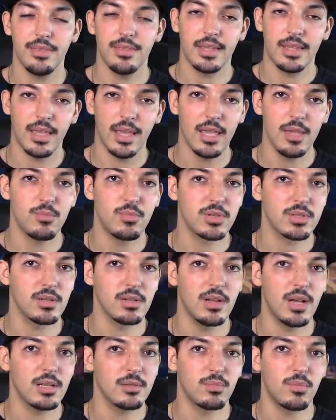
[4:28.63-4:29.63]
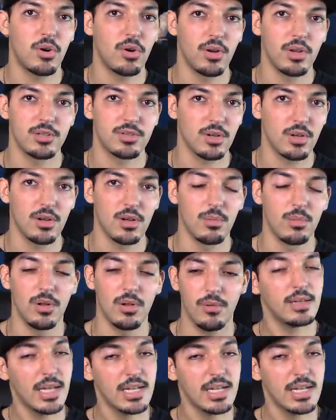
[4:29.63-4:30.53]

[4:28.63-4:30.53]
the game was a lot more enjoyable.